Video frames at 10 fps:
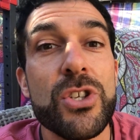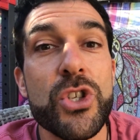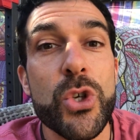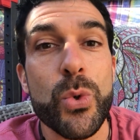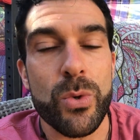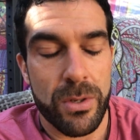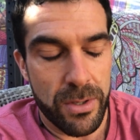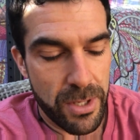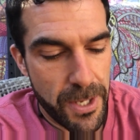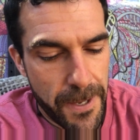two.
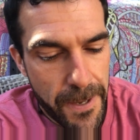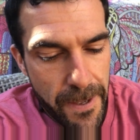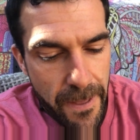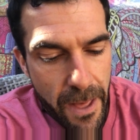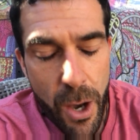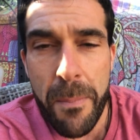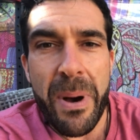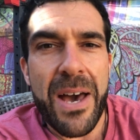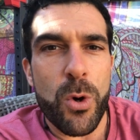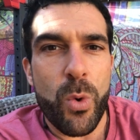And
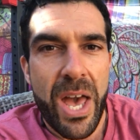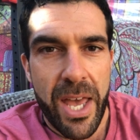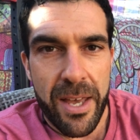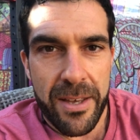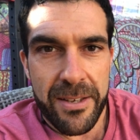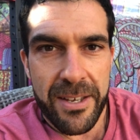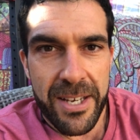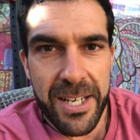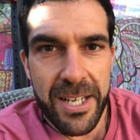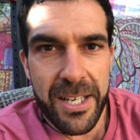by the way,
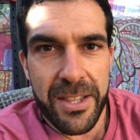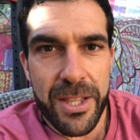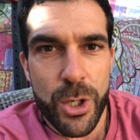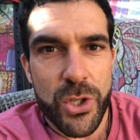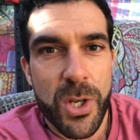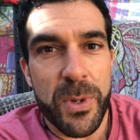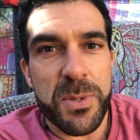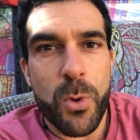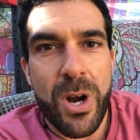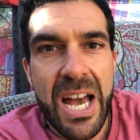there's so
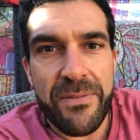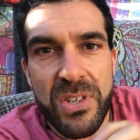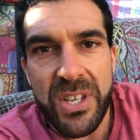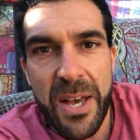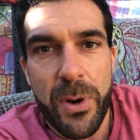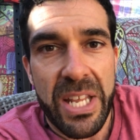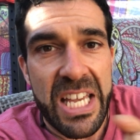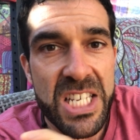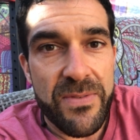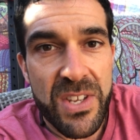much more I have to say about
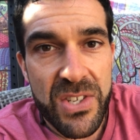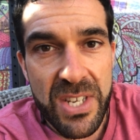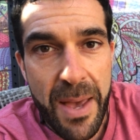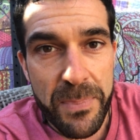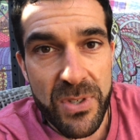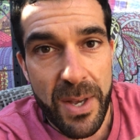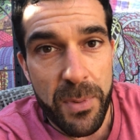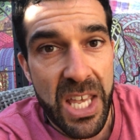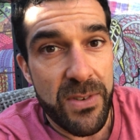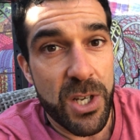each of these steps.
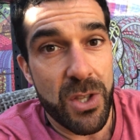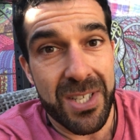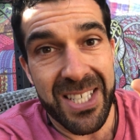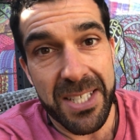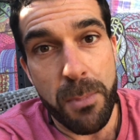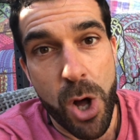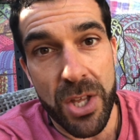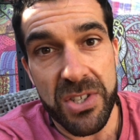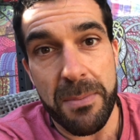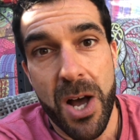I'm giving you the
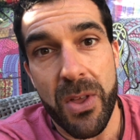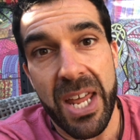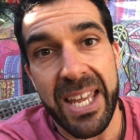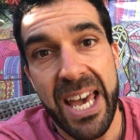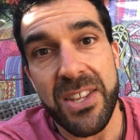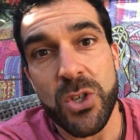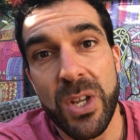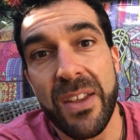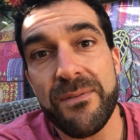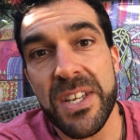smallest amount that I can so
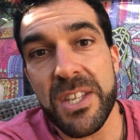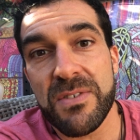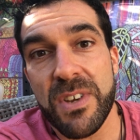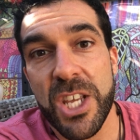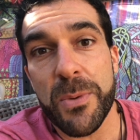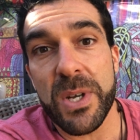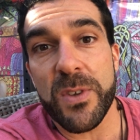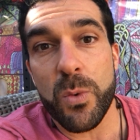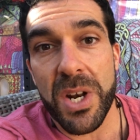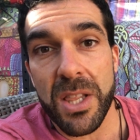it can fit in this video, but
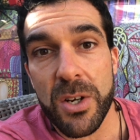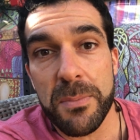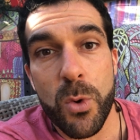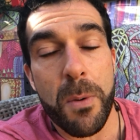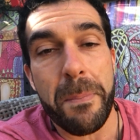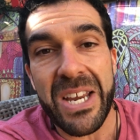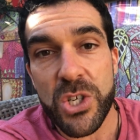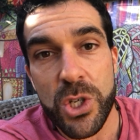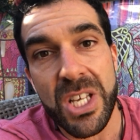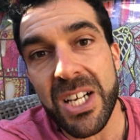if you want to learn more, make
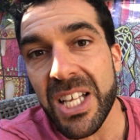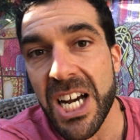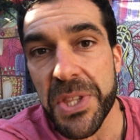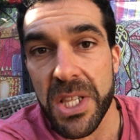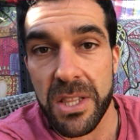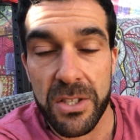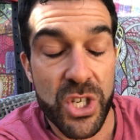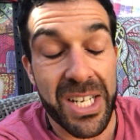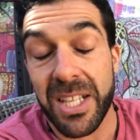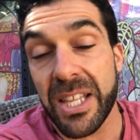sure you click out the,
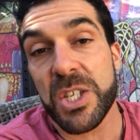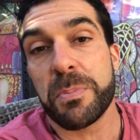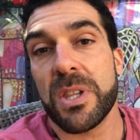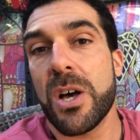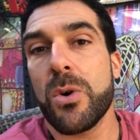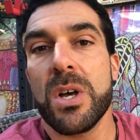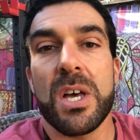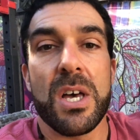check the links below